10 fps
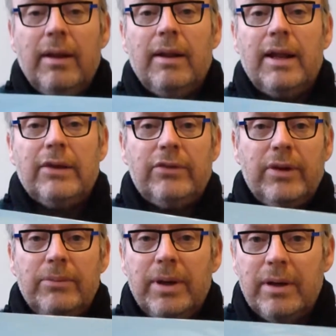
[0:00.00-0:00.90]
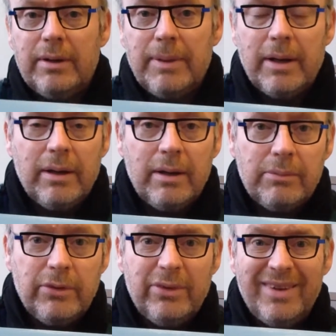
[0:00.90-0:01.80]
Last thing we heard about her
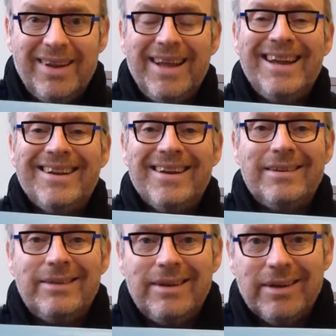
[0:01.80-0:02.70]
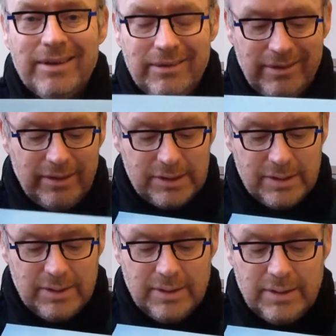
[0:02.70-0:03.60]
was in the late 1990s.
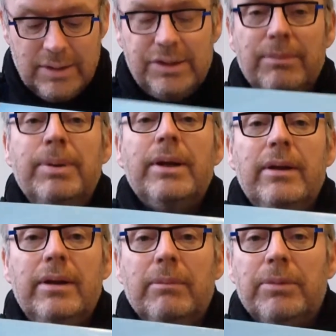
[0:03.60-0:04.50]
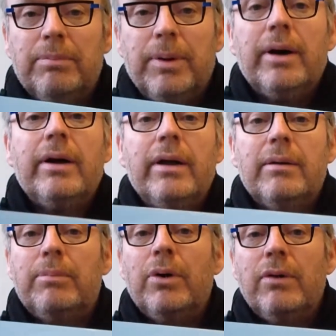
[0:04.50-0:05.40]
She'd been dumped by her
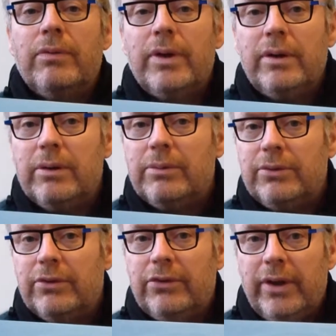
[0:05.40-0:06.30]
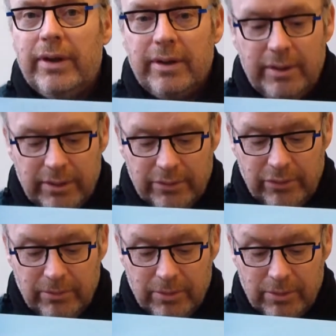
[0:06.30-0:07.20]
boyfriend, who was a singer in a
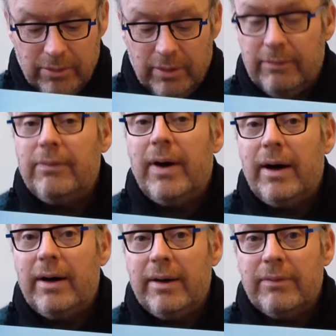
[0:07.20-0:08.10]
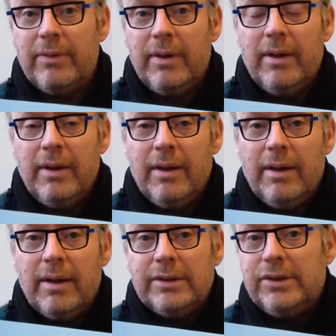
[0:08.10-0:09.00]
group called Five,
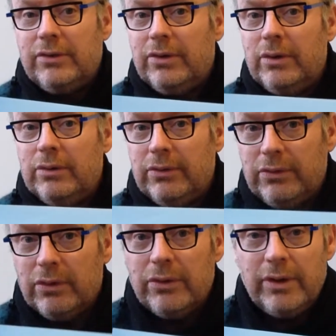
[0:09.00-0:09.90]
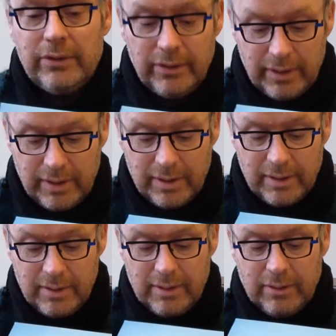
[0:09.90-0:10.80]
and she sold the story to the
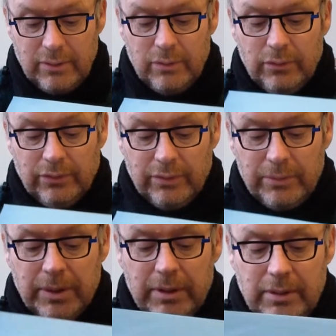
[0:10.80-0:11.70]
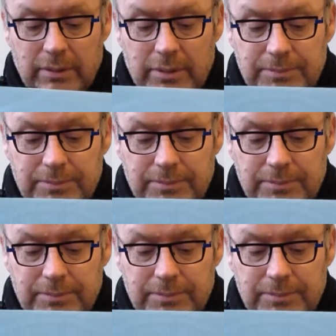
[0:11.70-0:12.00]
News of the World.